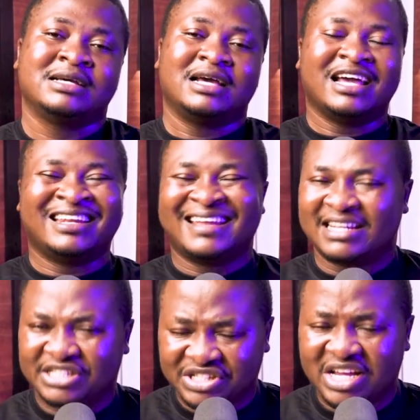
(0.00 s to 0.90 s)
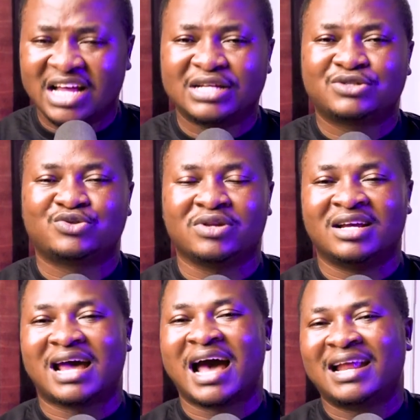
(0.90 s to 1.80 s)
and then share to
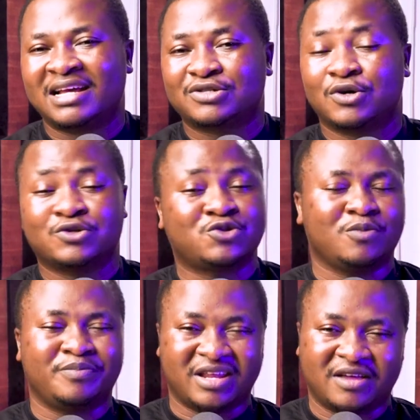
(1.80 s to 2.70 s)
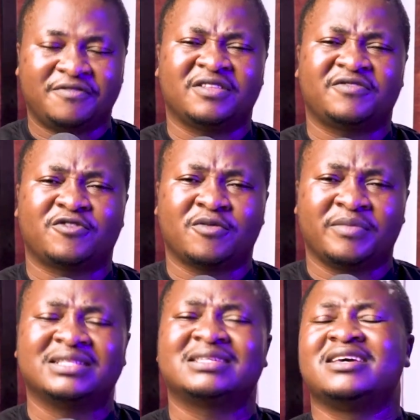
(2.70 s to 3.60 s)
let others also benefit from
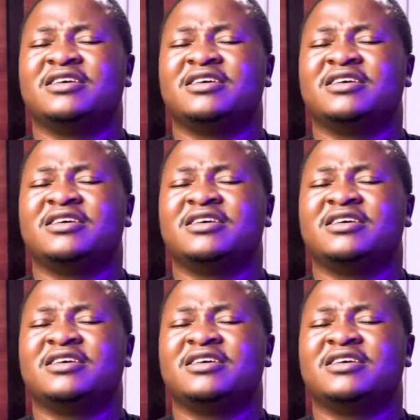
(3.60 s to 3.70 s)
it.